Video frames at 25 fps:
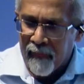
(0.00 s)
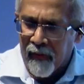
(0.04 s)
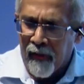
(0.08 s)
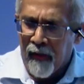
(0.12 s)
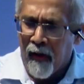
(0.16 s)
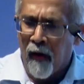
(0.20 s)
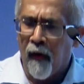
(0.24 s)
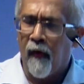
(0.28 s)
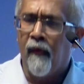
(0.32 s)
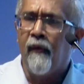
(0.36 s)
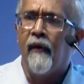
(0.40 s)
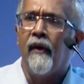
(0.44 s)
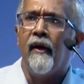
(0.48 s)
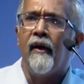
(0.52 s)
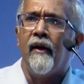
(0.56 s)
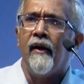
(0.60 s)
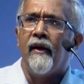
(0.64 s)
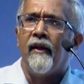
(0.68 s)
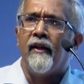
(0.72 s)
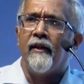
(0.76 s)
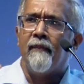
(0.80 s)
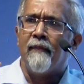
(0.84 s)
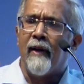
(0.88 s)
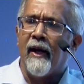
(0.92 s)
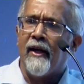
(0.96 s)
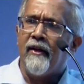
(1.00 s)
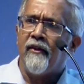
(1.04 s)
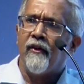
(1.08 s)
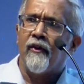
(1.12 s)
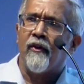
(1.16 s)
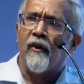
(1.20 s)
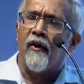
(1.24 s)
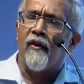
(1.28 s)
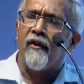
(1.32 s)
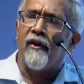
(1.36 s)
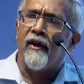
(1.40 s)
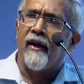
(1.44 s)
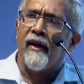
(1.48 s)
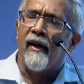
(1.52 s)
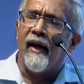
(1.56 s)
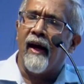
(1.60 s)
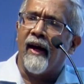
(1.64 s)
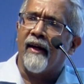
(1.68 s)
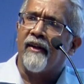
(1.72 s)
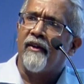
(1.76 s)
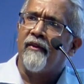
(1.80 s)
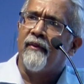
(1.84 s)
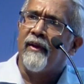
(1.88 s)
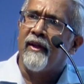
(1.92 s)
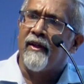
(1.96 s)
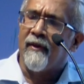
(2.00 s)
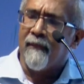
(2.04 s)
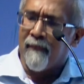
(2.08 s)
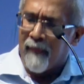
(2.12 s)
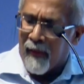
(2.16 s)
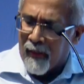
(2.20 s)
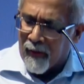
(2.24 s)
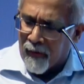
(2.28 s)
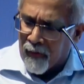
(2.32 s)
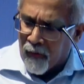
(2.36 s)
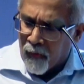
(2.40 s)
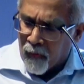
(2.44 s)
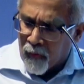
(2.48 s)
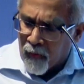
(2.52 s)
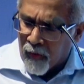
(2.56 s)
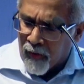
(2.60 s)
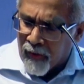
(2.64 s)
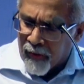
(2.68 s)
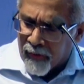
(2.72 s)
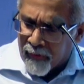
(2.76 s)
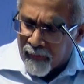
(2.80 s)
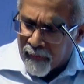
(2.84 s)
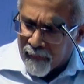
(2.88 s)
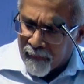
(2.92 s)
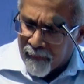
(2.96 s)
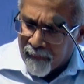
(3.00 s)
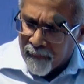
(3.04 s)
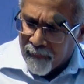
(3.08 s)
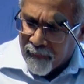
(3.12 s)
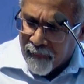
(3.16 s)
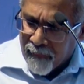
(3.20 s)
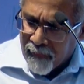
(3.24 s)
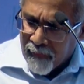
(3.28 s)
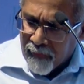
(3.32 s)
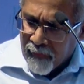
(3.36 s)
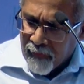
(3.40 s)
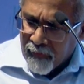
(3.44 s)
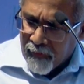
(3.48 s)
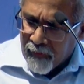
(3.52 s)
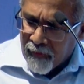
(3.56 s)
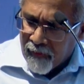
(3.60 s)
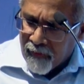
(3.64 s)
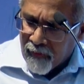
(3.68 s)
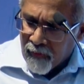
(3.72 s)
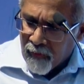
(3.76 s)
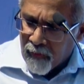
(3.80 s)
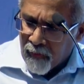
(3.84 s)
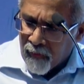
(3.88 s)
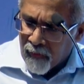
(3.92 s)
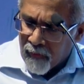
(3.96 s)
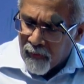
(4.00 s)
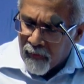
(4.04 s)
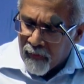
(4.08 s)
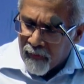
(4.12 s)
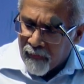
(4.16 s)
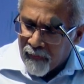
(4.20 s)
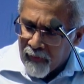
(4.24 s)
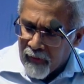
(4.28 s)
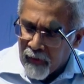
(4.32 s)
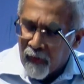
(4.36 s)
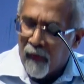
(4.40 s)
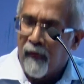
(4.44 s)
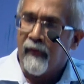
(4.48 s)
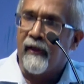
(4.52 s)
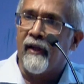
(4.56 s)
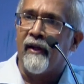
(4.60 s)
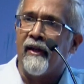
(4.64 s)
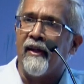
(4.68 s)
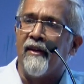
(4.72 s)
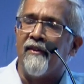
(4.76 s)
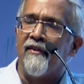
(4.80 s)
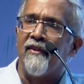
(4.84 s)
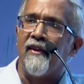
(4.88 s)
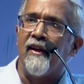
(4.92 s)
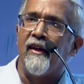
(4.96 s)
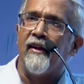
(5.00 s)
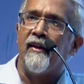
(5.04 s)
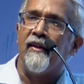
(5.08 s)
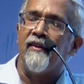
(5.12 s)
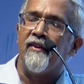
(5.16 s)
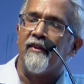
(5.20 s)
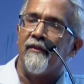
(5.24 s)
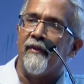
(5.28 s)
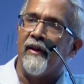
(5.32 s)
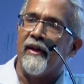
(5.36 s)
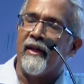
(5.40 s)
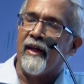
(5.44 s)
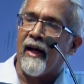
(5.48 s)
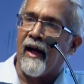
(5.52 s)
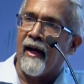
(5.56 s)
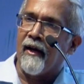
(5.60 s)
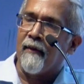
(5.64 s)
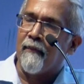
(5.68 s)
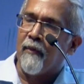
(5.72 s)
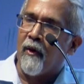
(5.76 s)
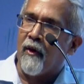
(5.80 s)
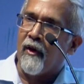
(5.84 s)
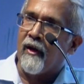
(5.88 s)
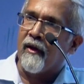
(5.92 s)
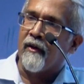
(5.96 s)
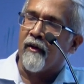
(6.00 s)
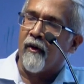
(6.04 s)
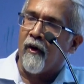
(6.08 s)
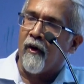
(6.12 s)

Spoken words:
Now, the mitochondria are activated by glucagon. So we know that insulin is a very anabolic